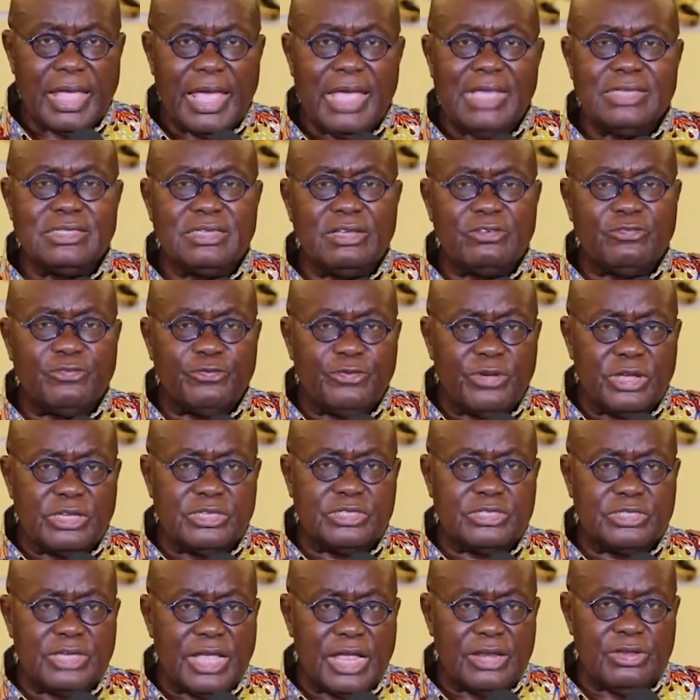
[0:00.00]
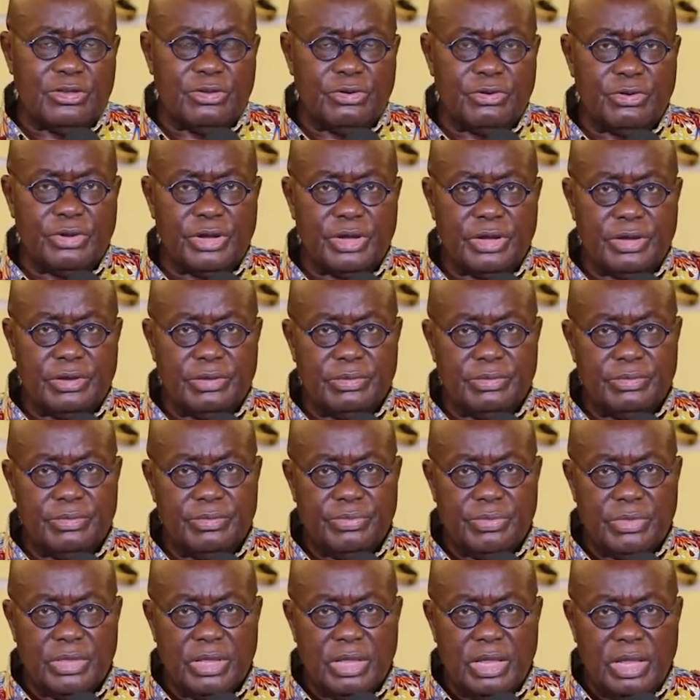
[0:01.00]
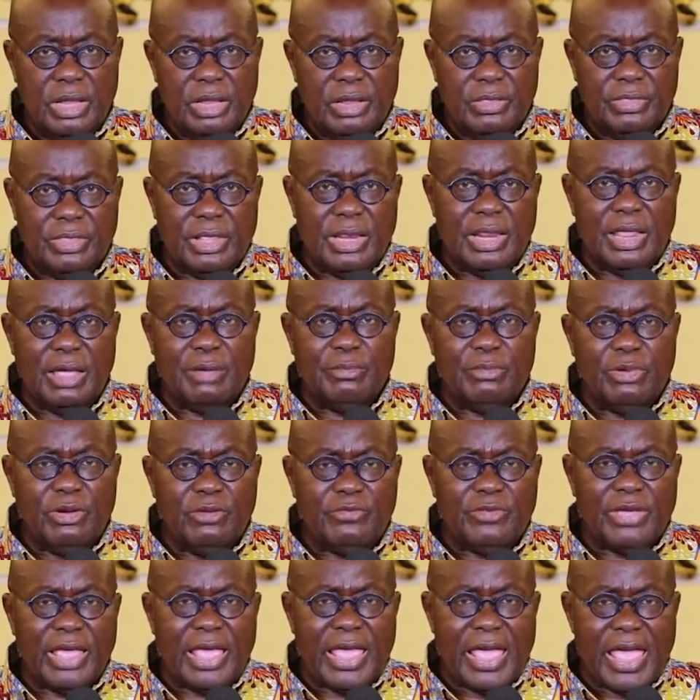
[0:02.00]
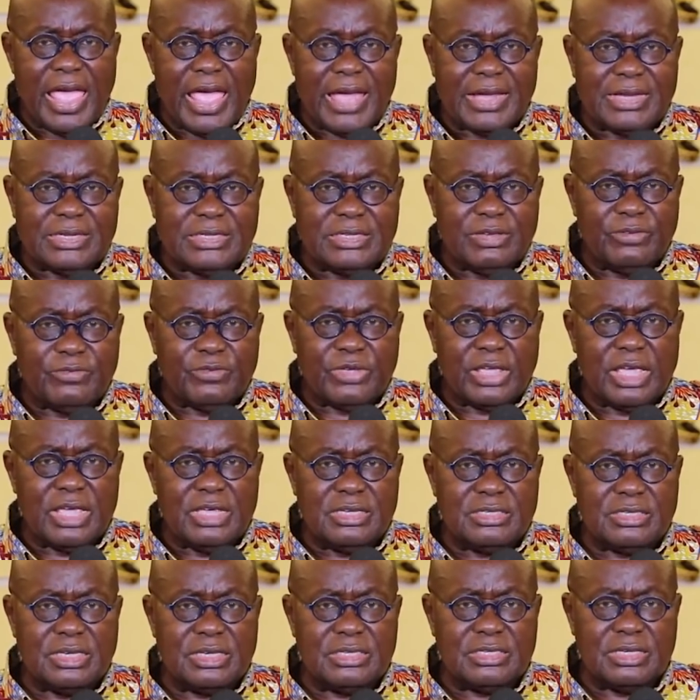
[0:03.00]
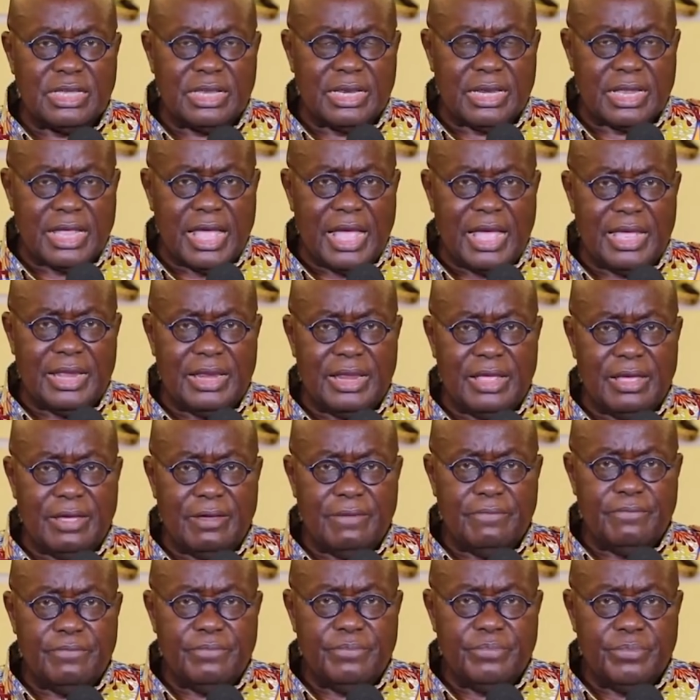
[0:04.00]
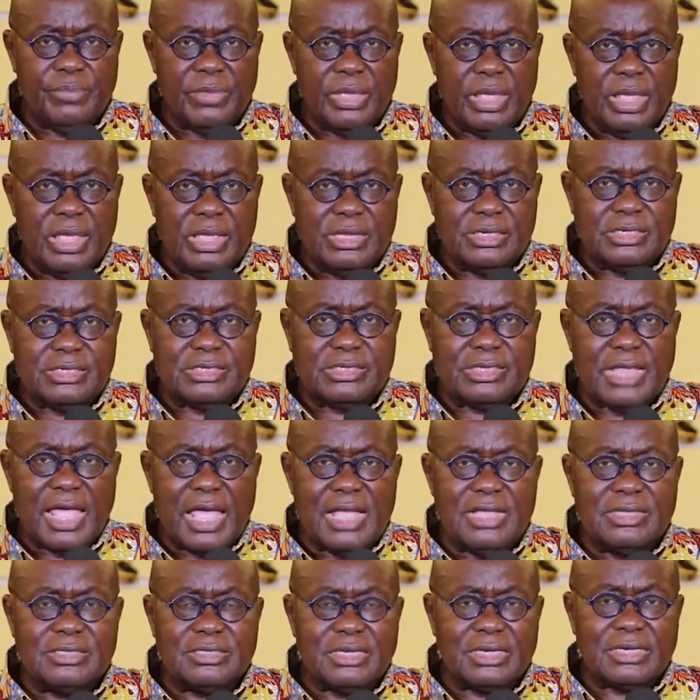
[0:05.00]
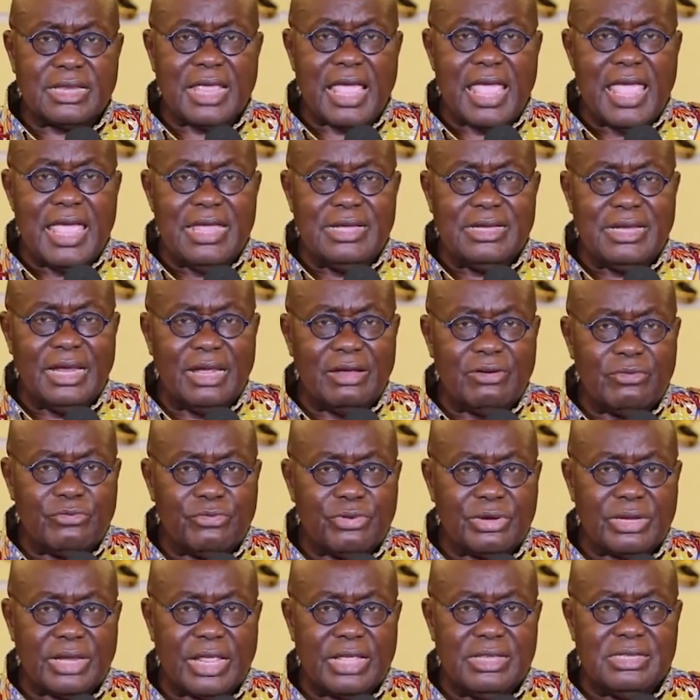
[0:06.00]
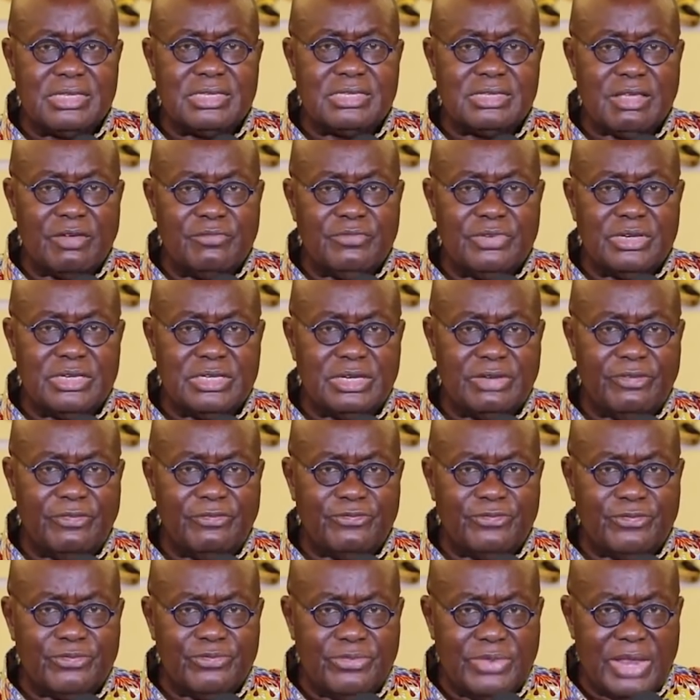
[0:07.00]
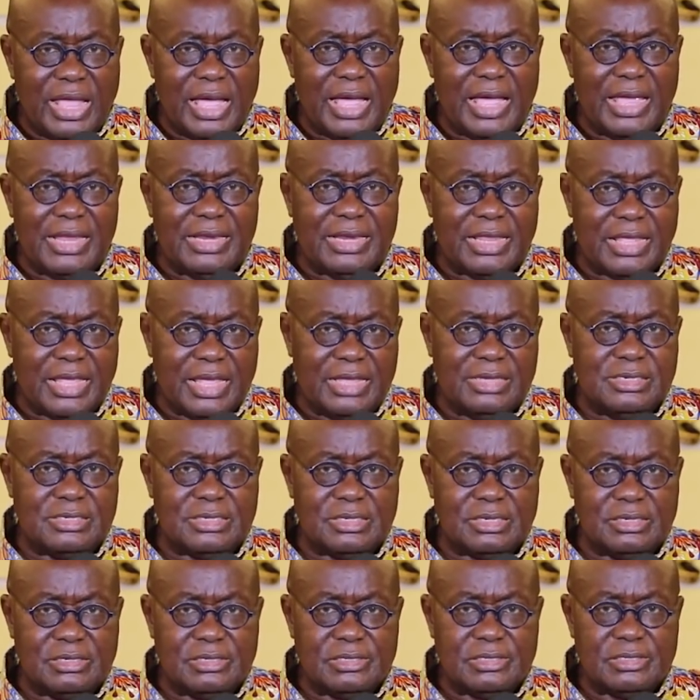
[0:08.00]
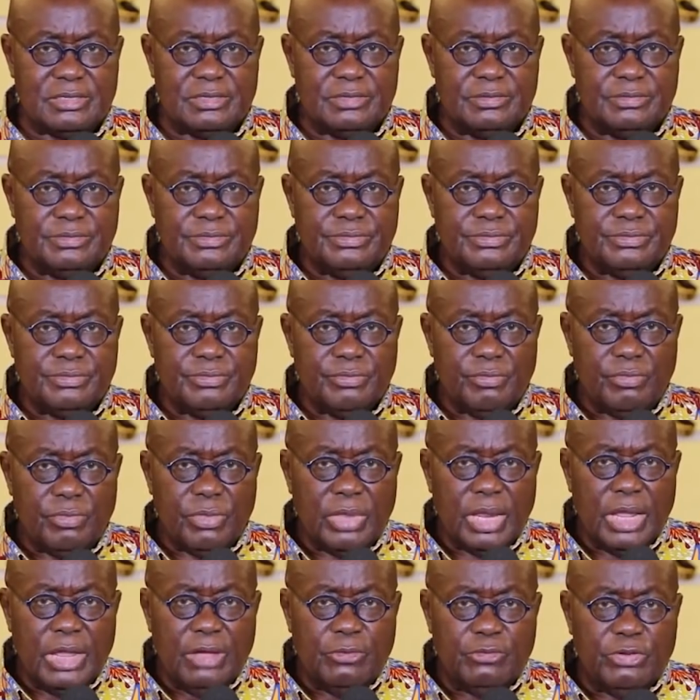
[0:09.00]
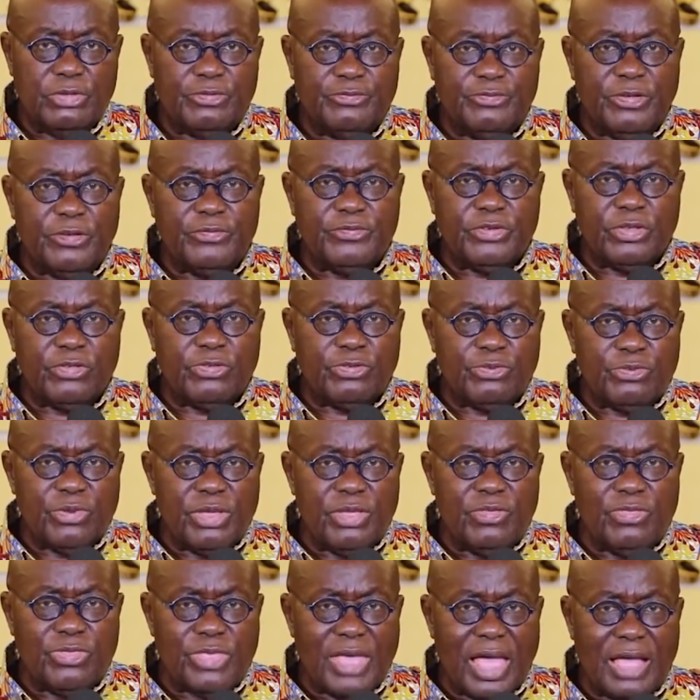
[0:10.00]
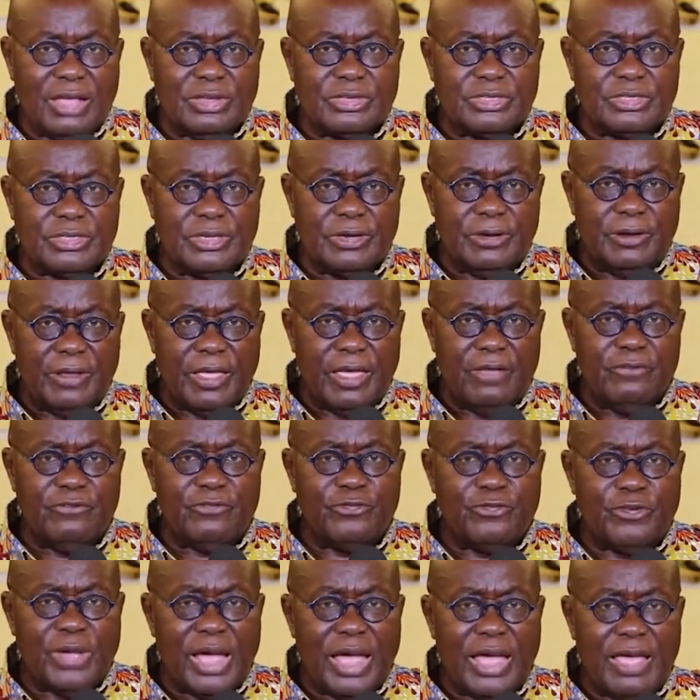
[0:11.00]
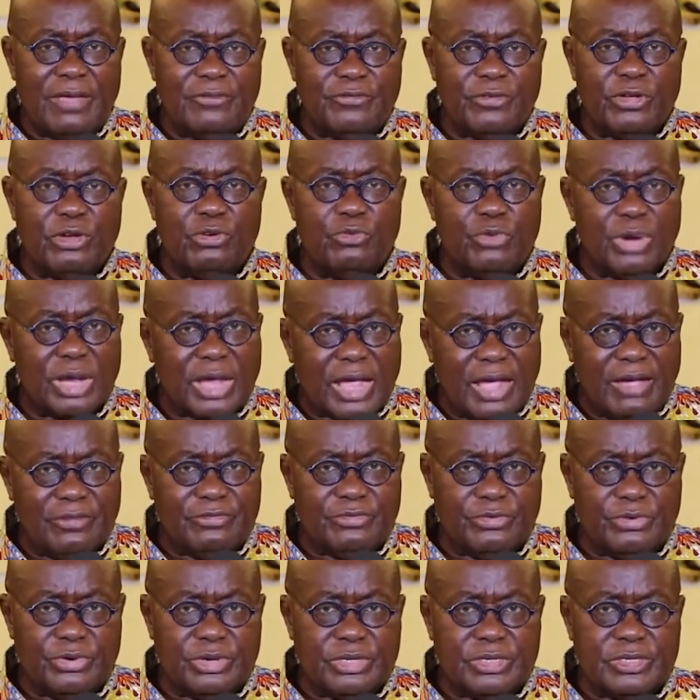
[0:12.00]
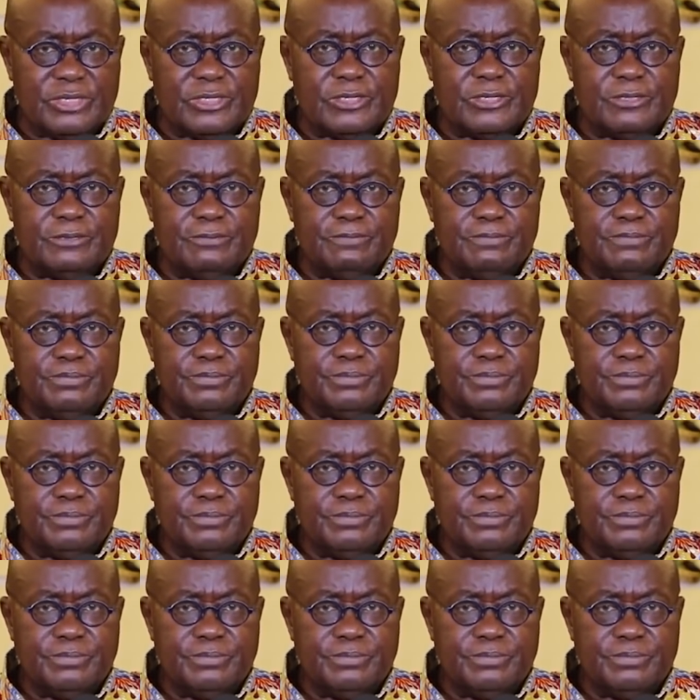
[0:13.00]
As of 1st January, the number of active cases in Ghana stands at 879 cases, with 53,005 recoveries,